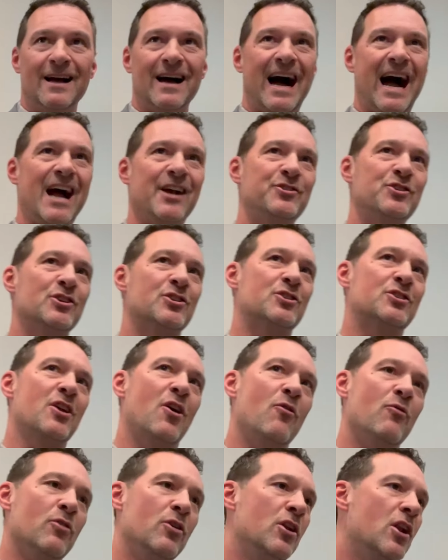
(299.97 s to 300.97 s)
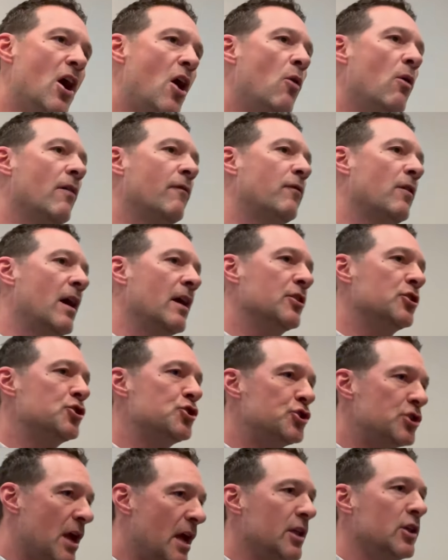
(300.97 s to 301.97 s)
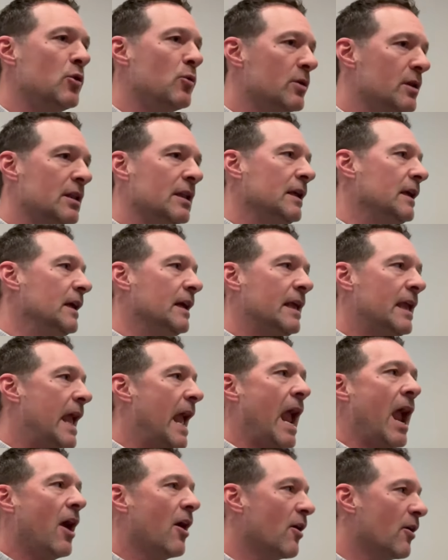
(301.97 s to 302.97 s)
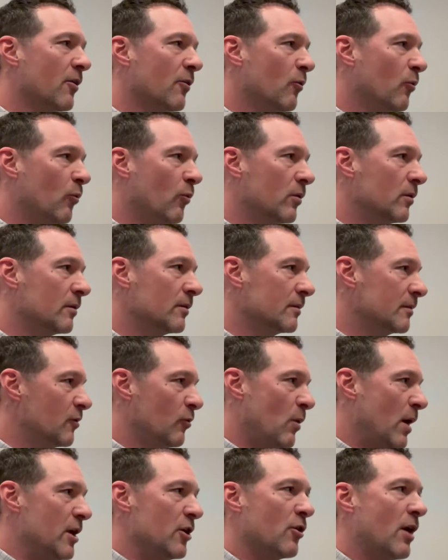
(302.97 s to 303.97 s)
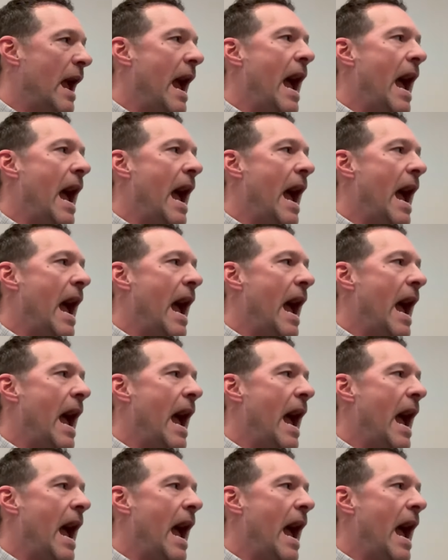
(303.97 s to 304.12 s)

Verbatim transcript: I just don't know if I genuinely care the way you're